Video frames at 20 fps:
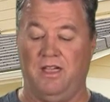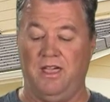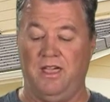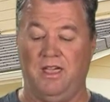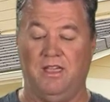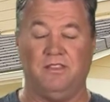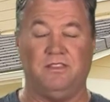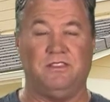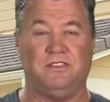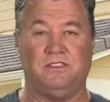
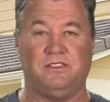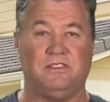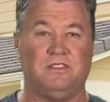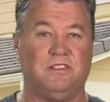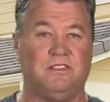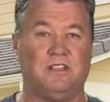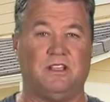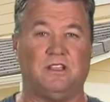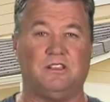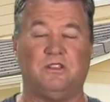And
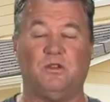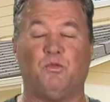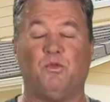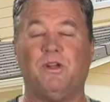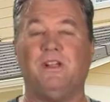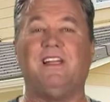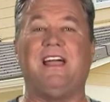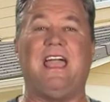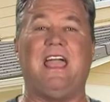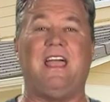the
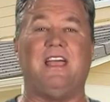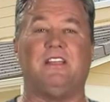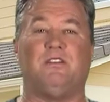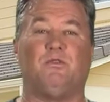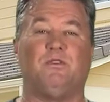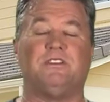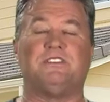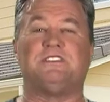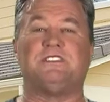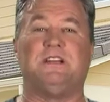
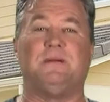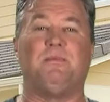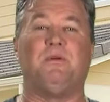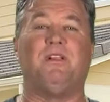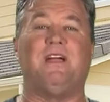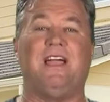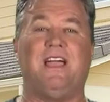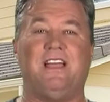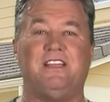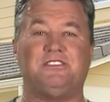real
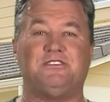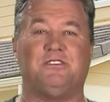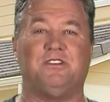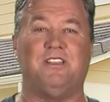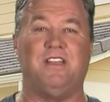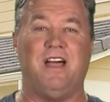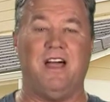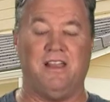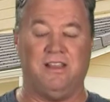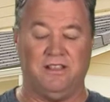simple answer
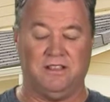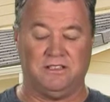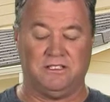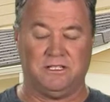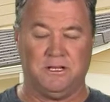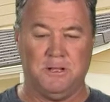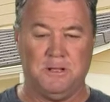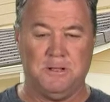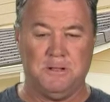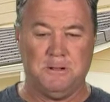to that is,
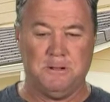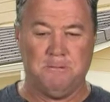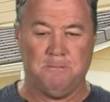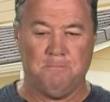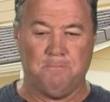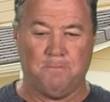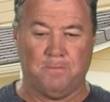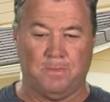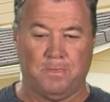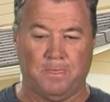
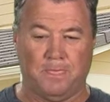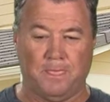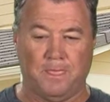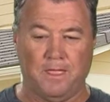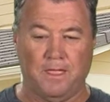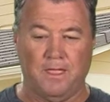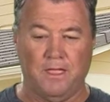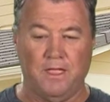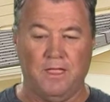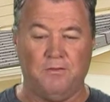
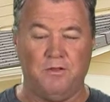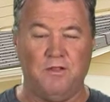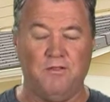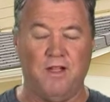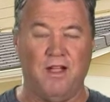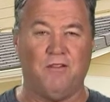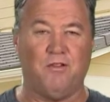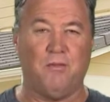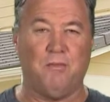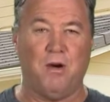if
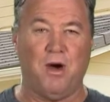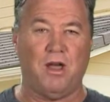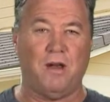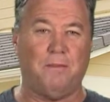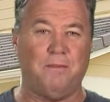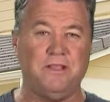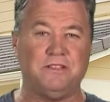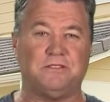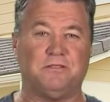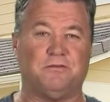you've ever bought
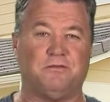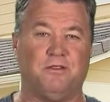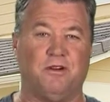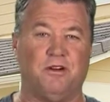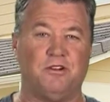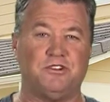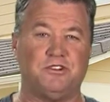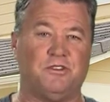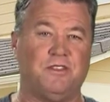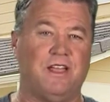a piece of
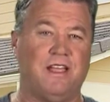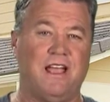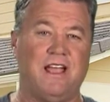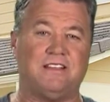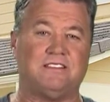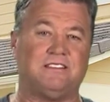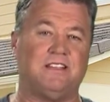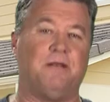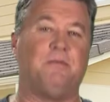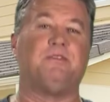furniture that
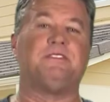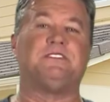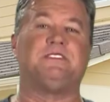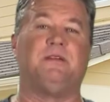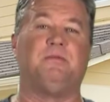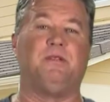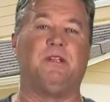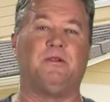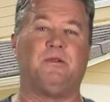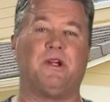has some
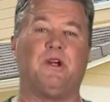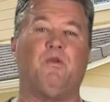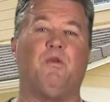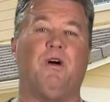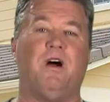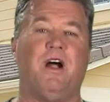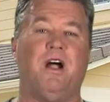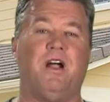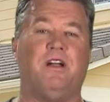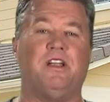assembly
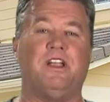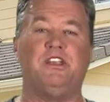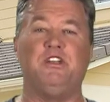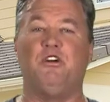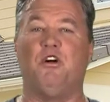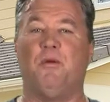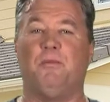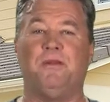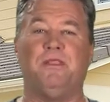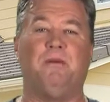required and
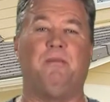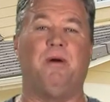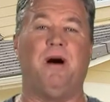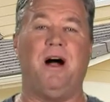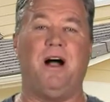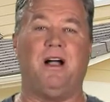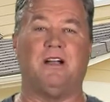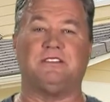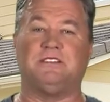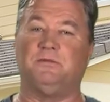you open the
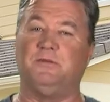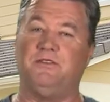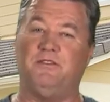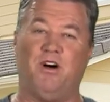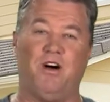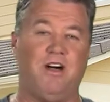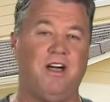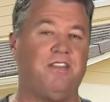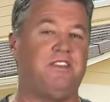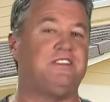box, and
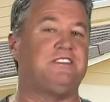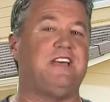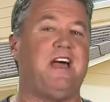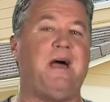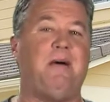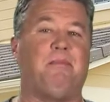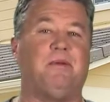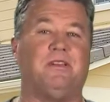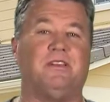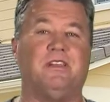we've all had this
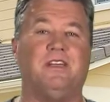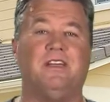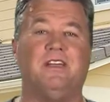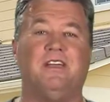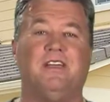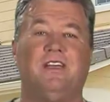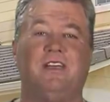happen,